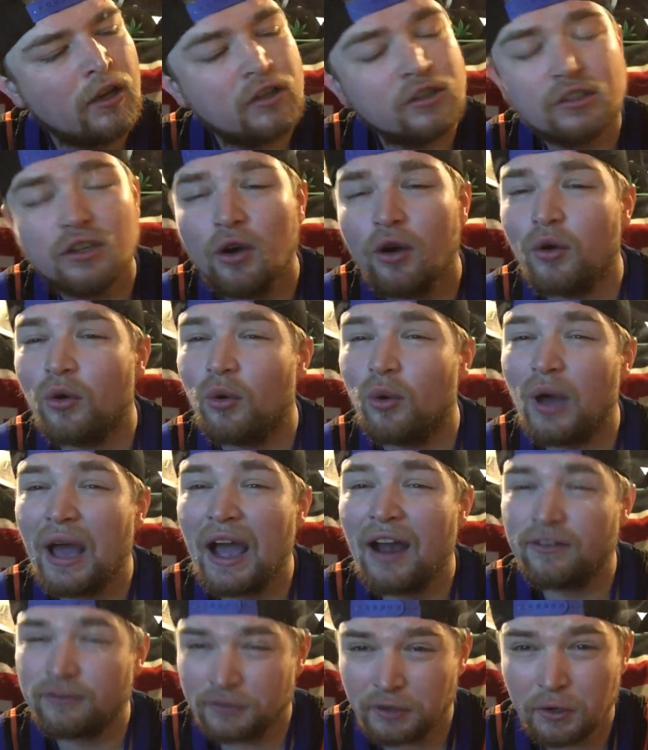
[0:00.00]
So
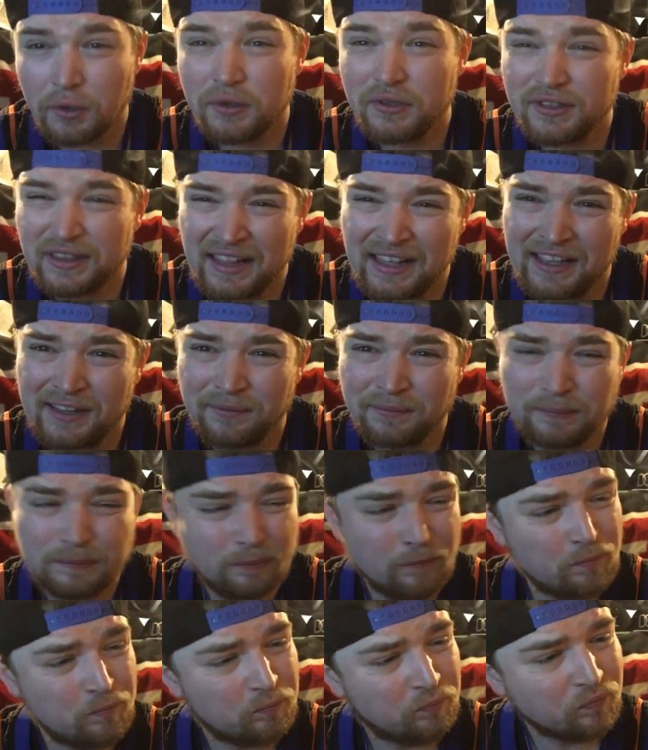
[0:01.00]
after it was lit,
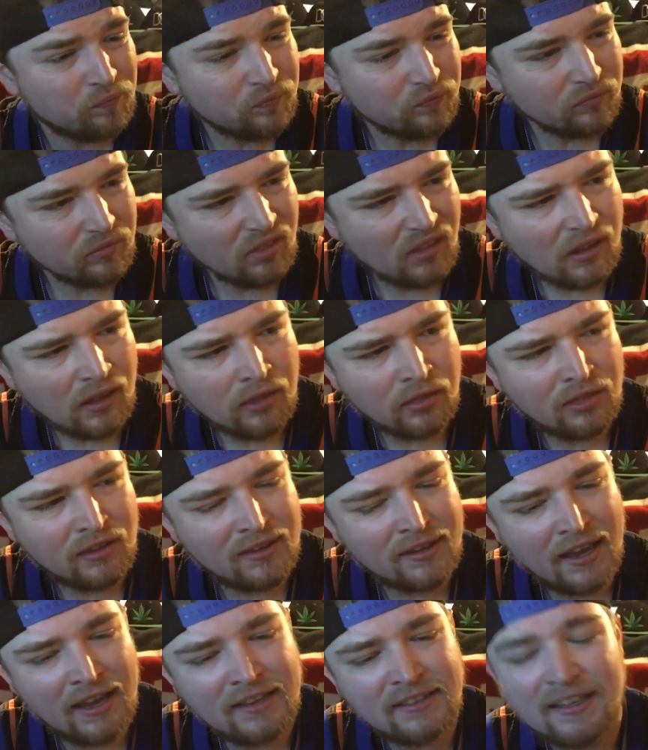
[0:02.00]
the
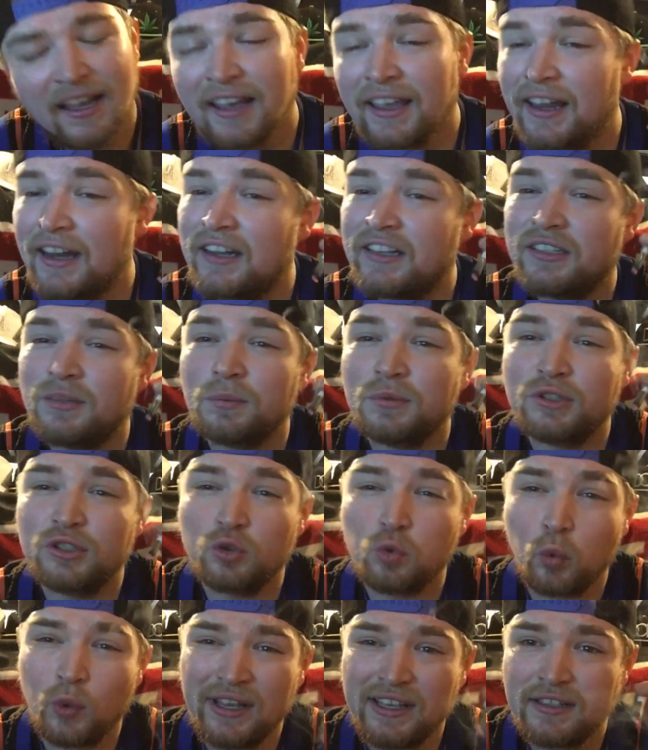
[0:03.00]
taste I get is some
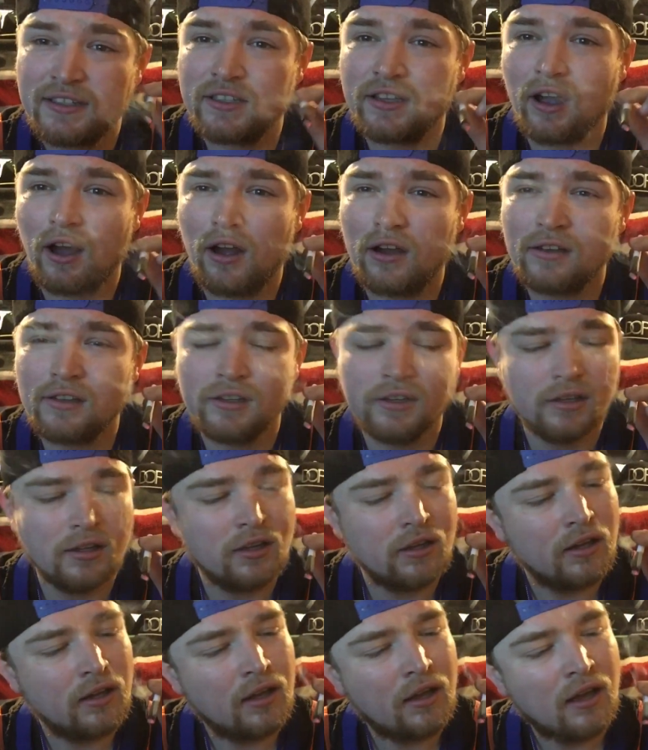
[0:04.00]
sweet skunk
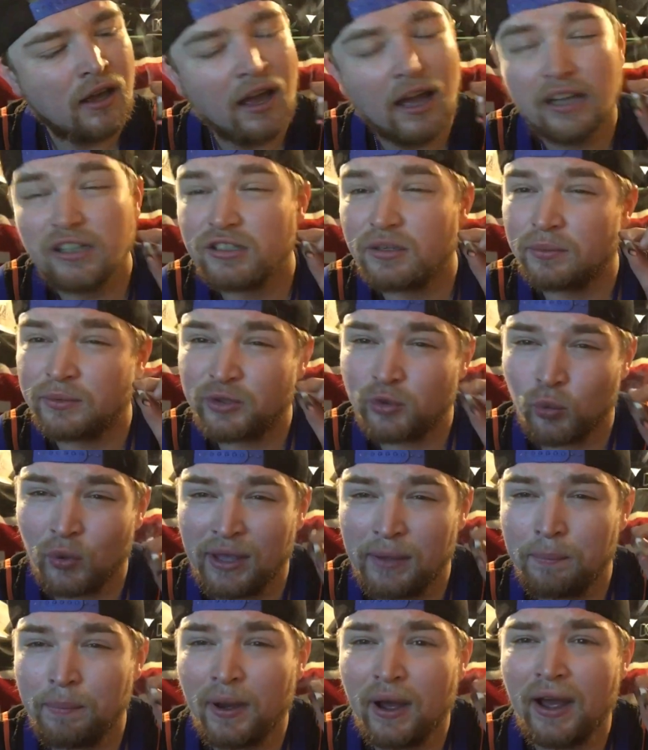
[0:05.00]
and some
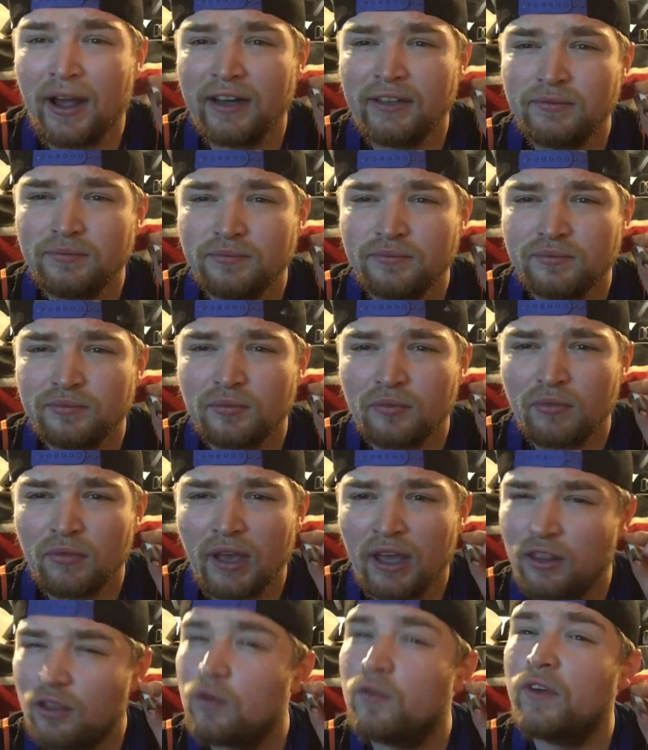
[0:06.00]
sweet pine,
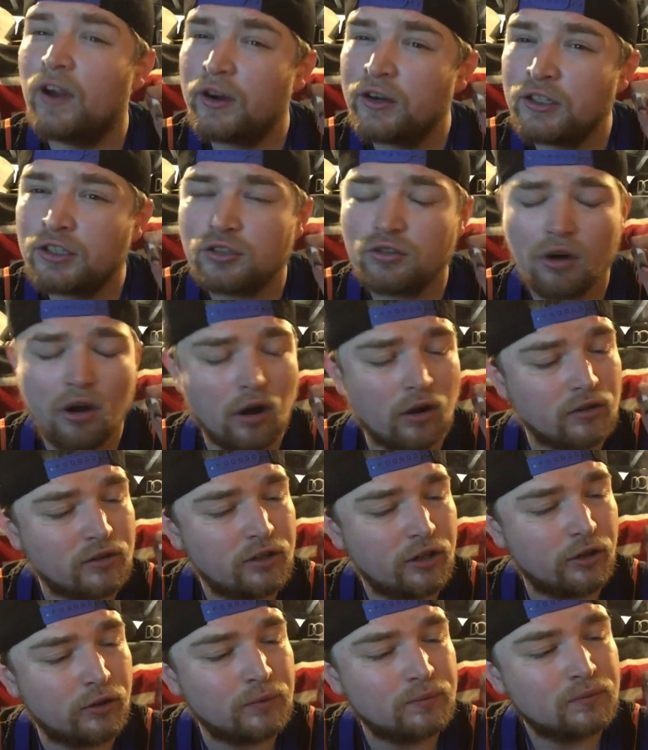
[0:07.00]
and they're very strong
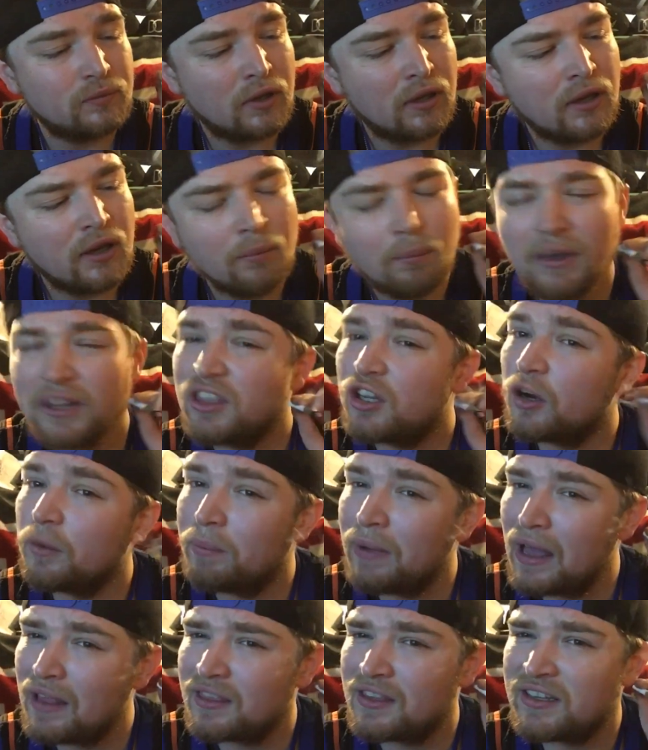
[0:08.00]
too, but they're
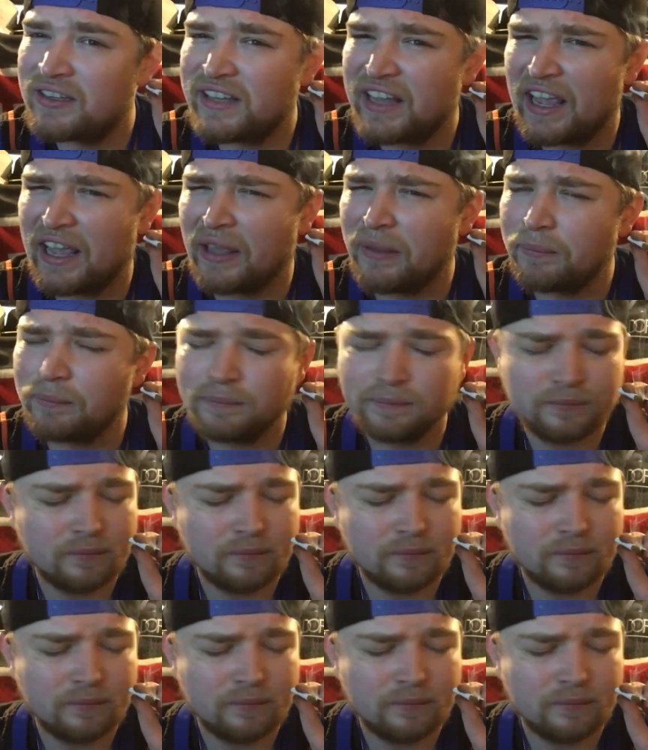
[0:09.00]
about the same.